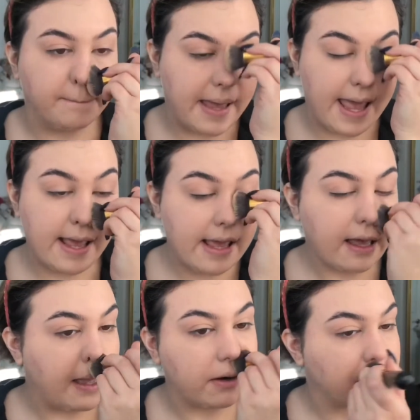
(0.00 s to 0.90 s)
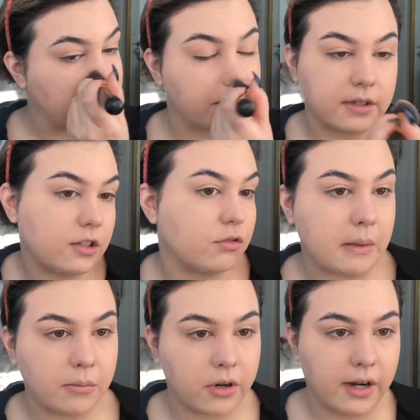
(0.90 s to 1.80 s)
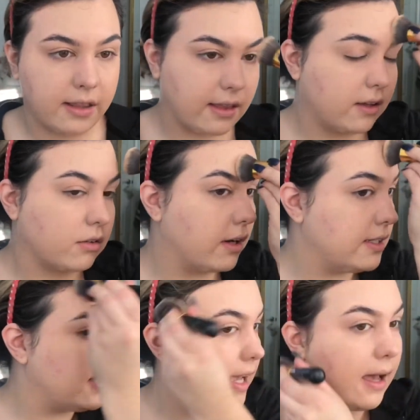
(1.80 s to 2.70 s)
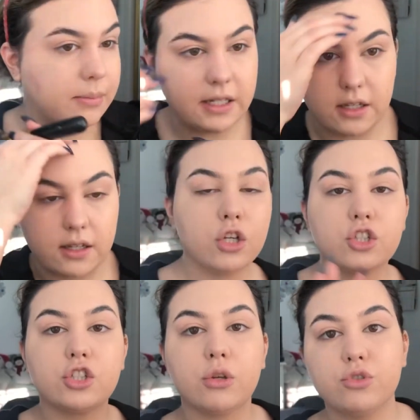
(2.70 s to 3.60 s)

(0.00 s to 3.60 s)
May, I don't really remember anything crazy happening. So